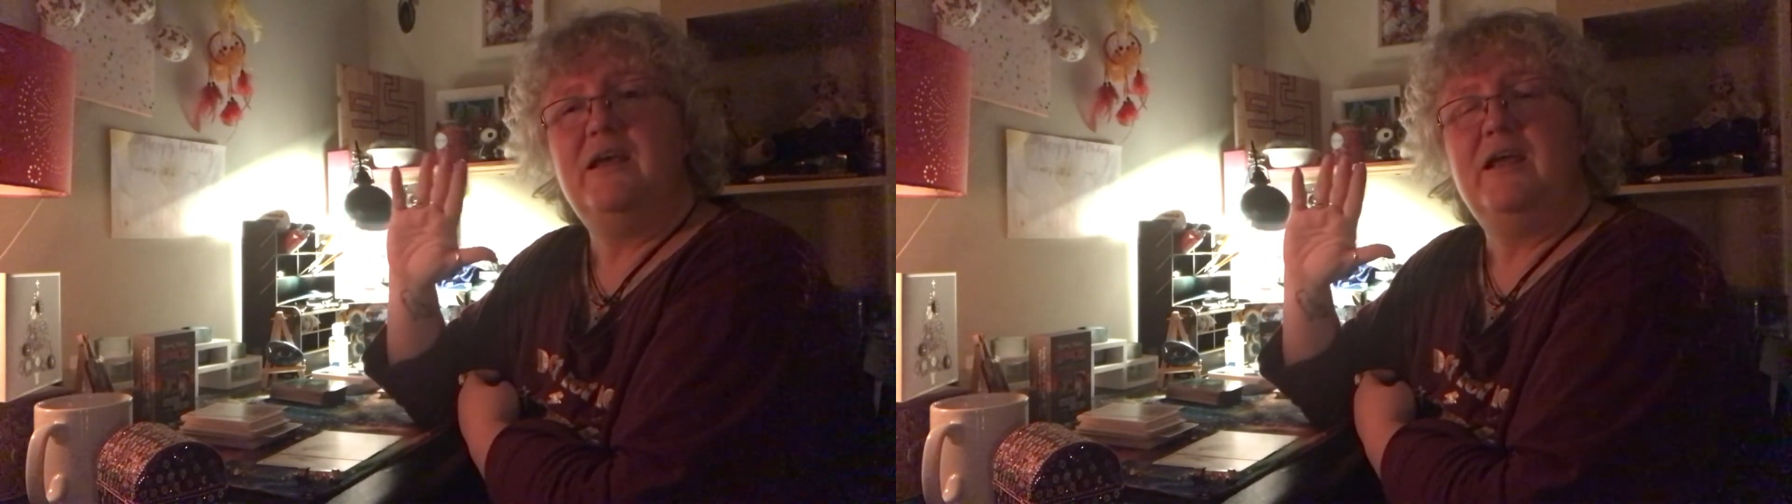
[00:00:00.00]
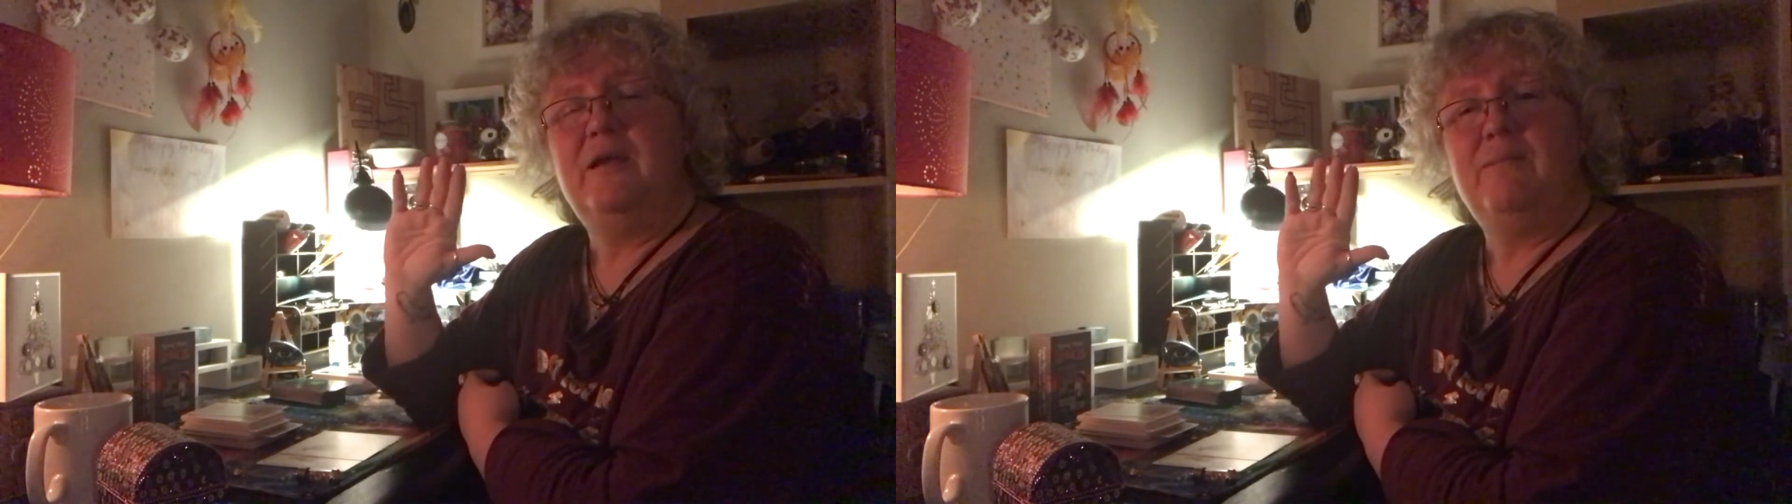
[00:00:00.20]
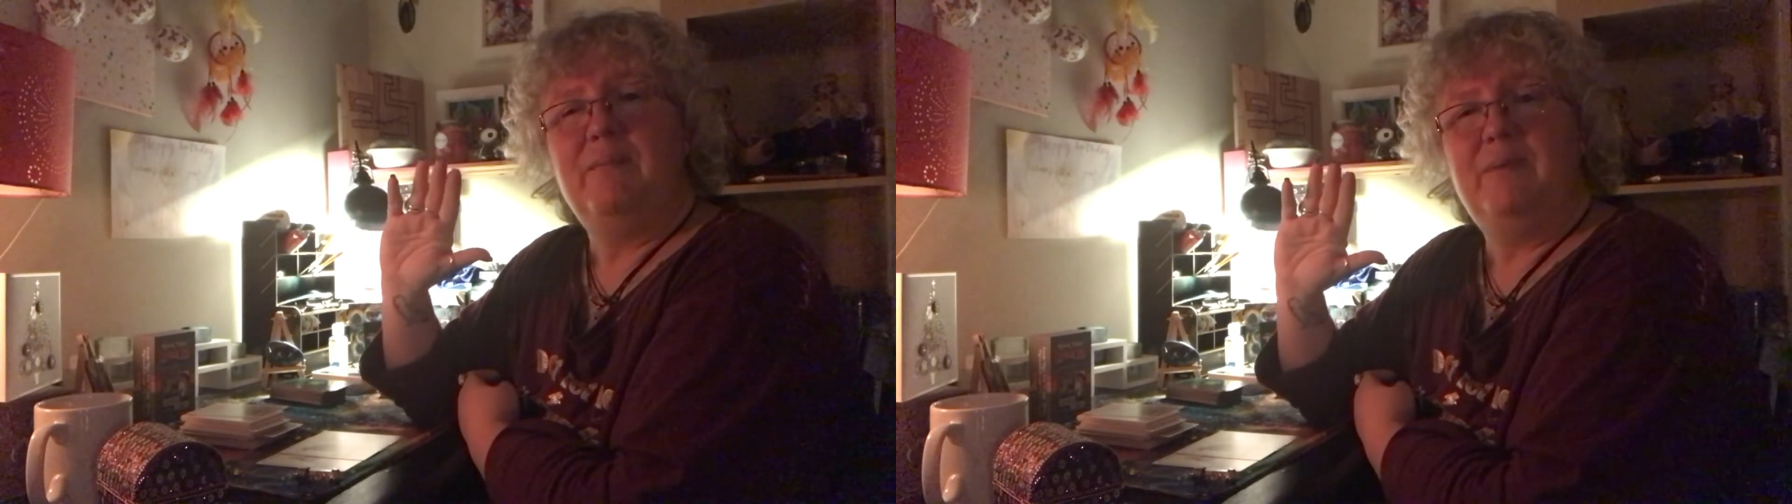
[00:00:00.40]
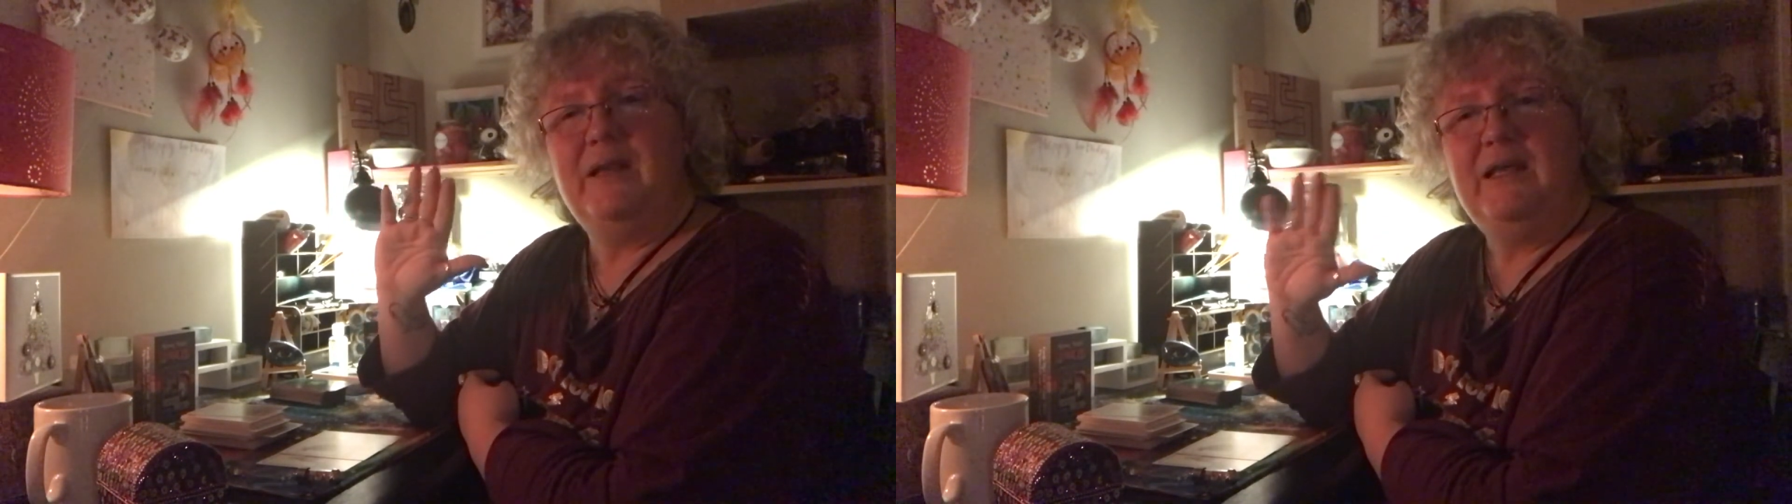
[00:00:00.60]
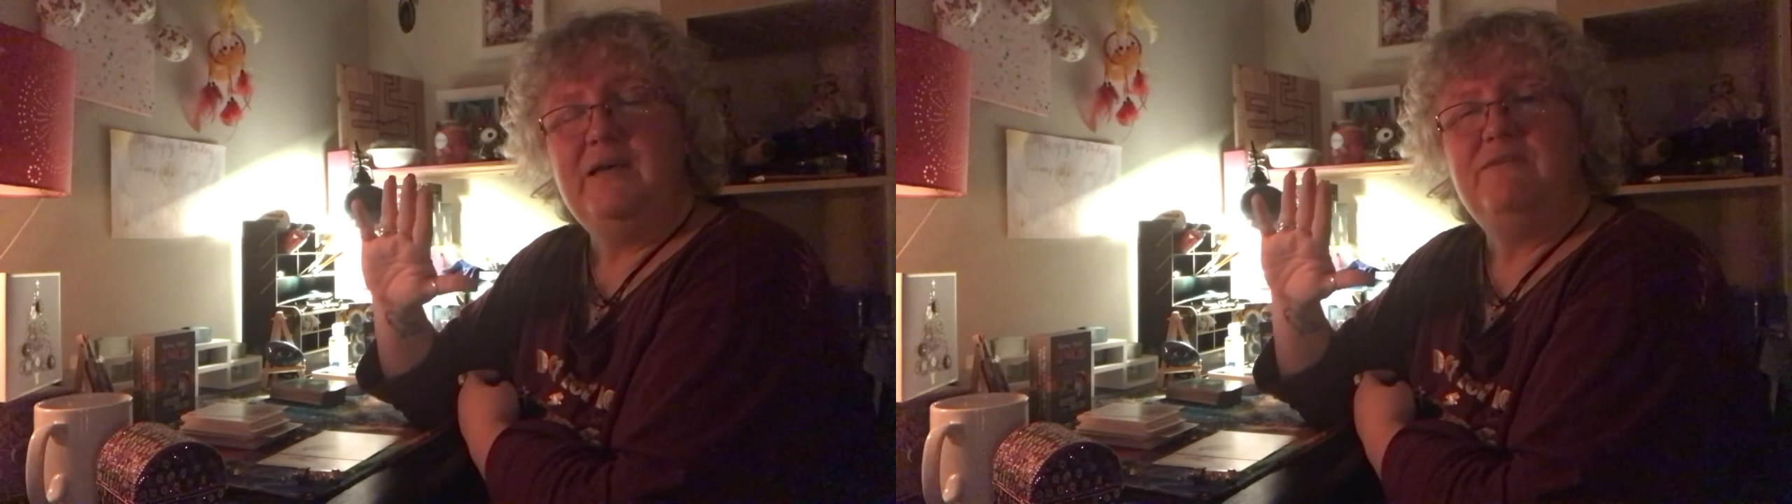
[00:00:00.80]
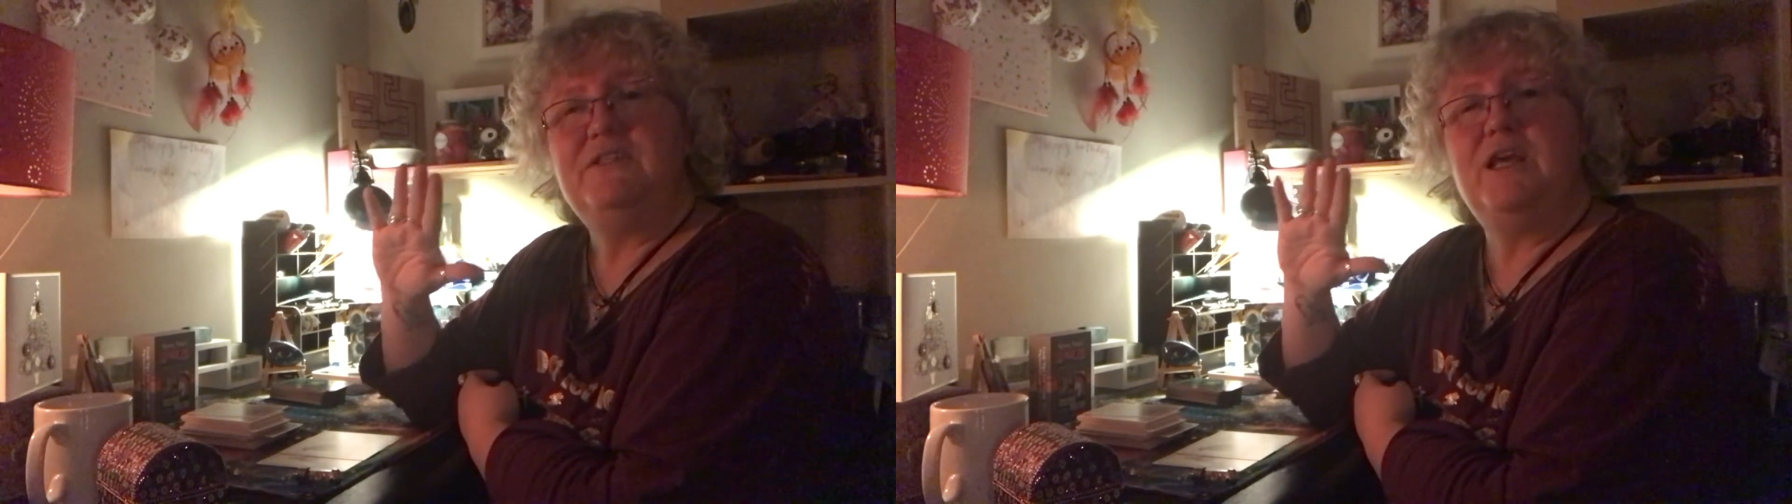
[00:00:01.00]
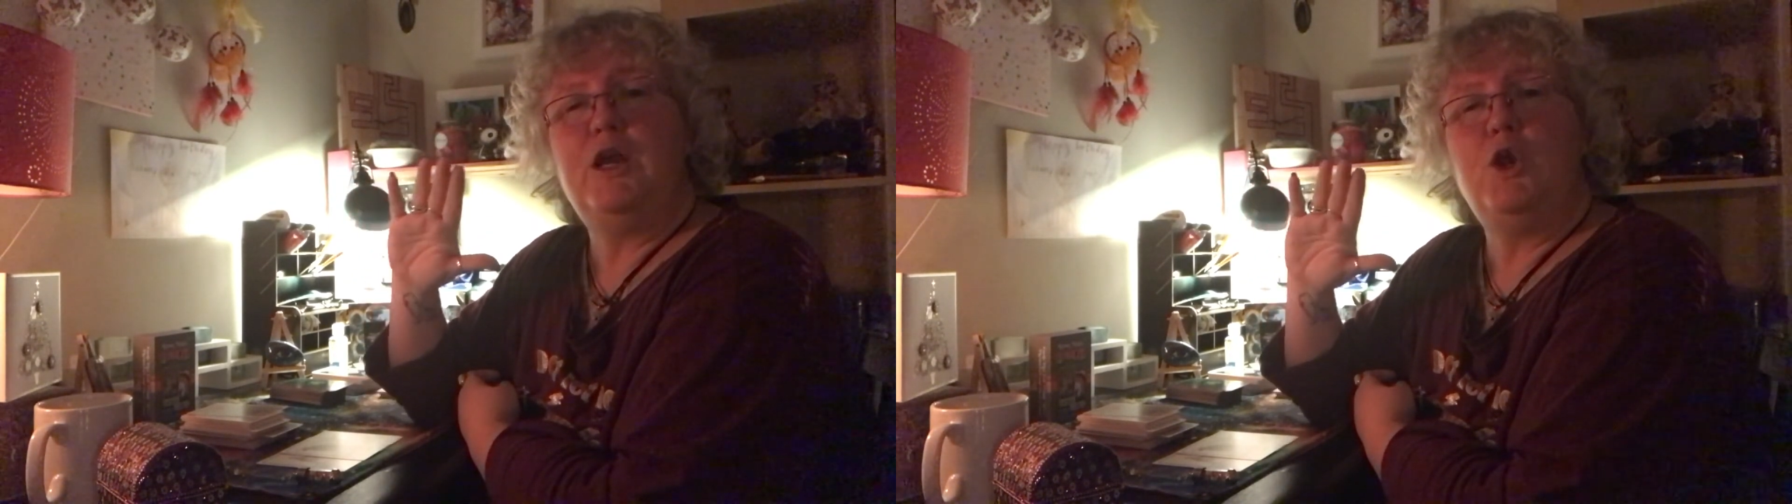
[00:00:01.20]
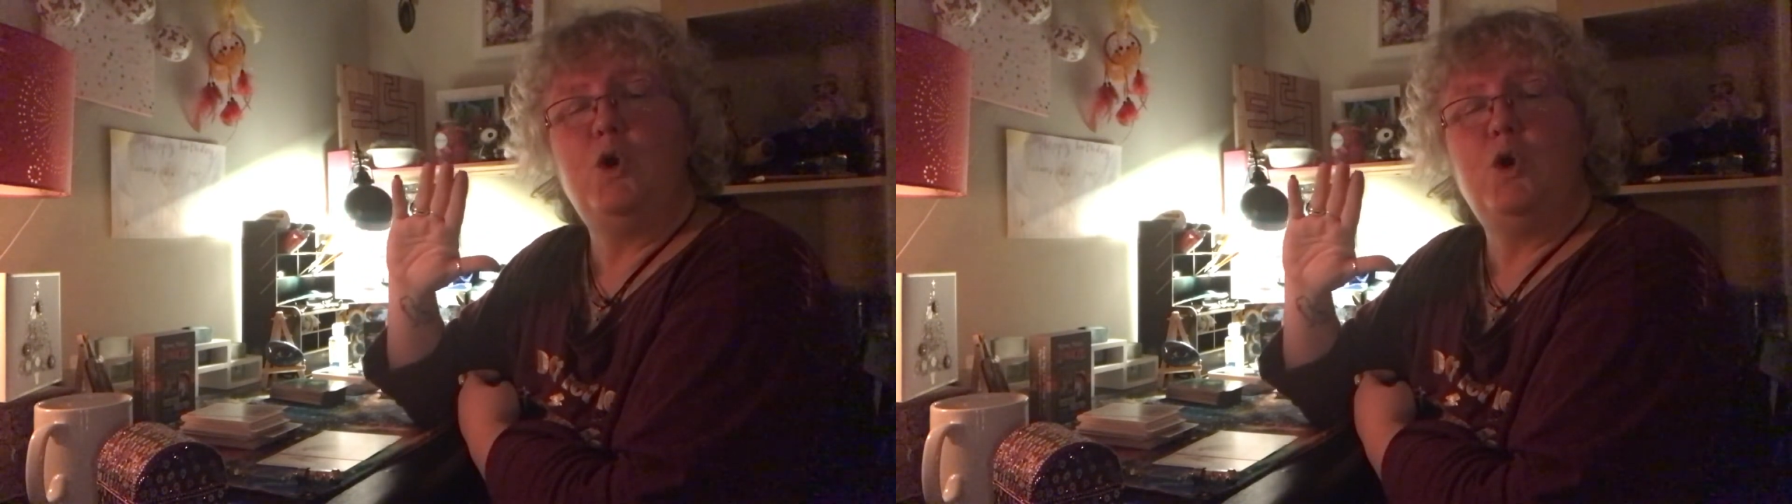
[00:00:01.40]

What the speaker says: in my beliefs, in